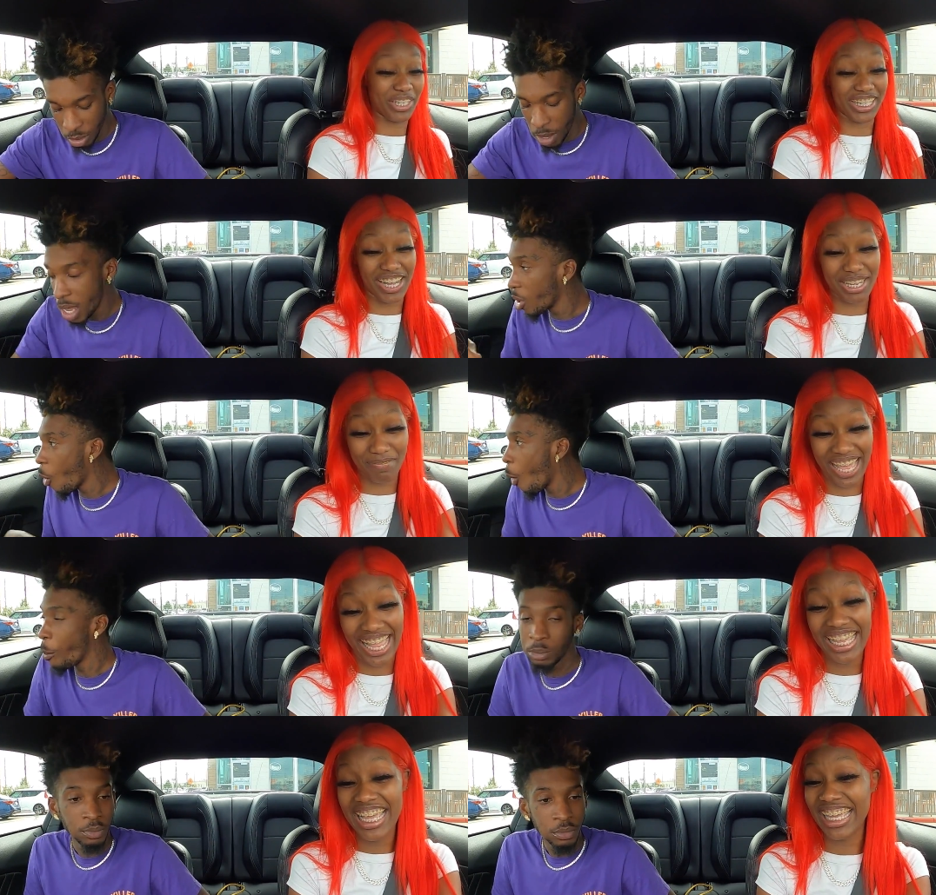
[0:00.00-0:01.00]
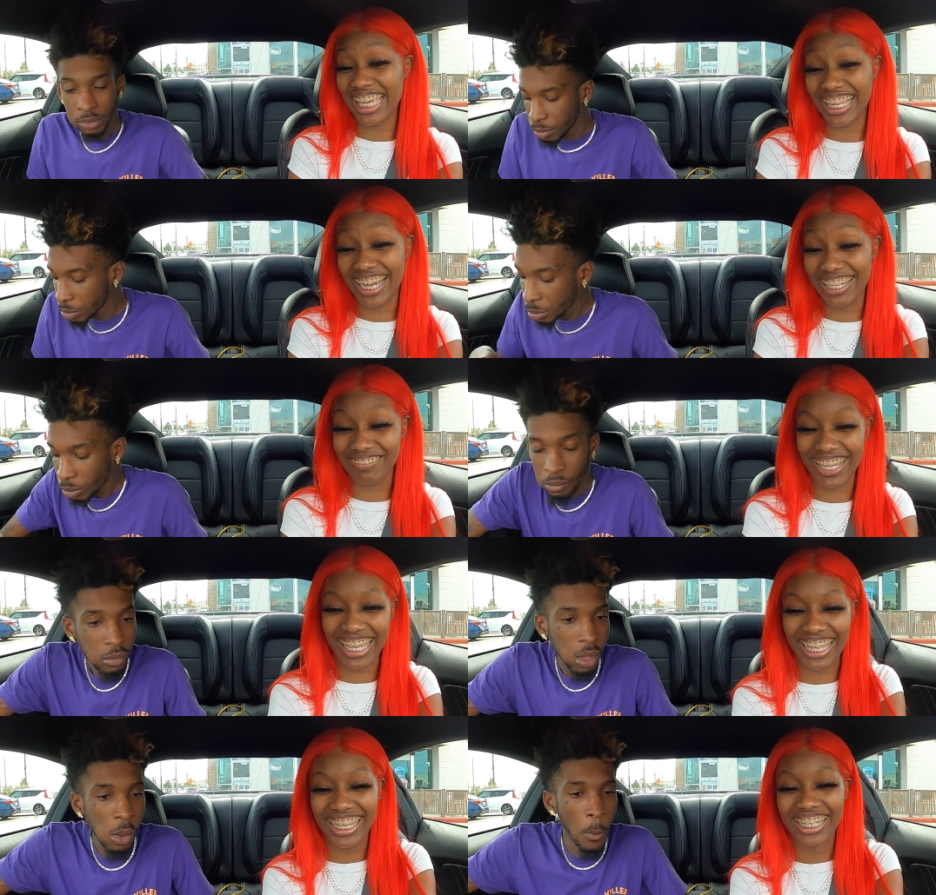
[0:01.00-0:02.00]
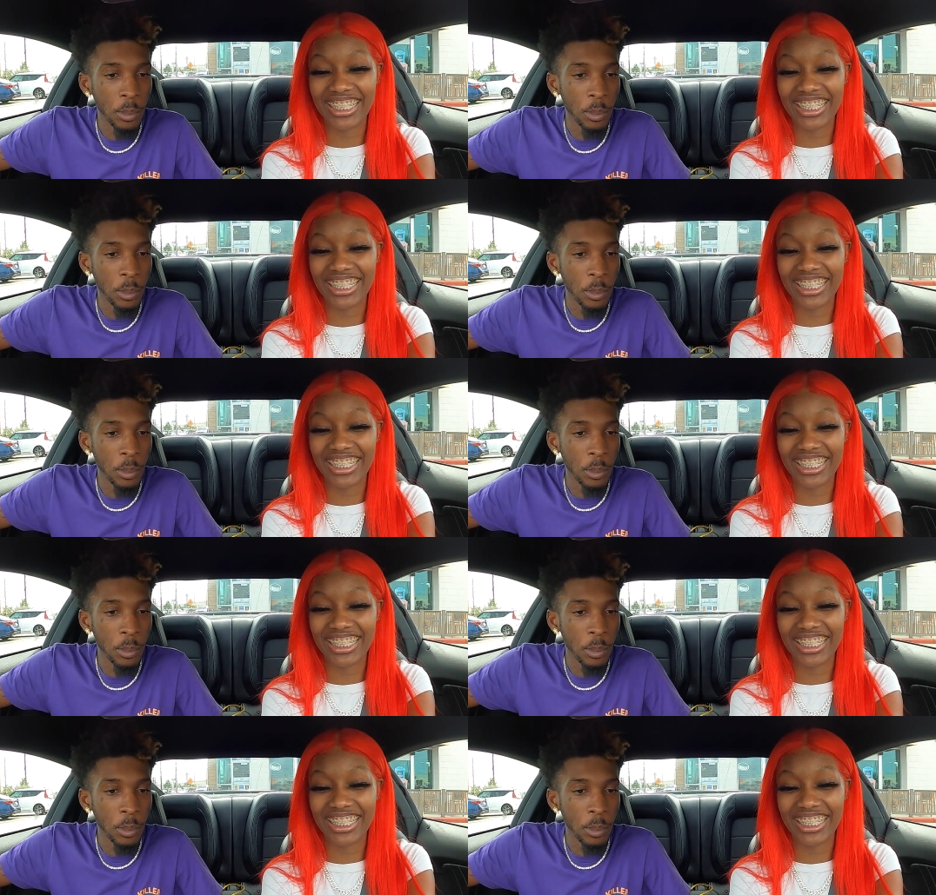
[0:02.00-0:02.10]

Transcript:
Speaker 1: Oh, he, calling back. He calling back.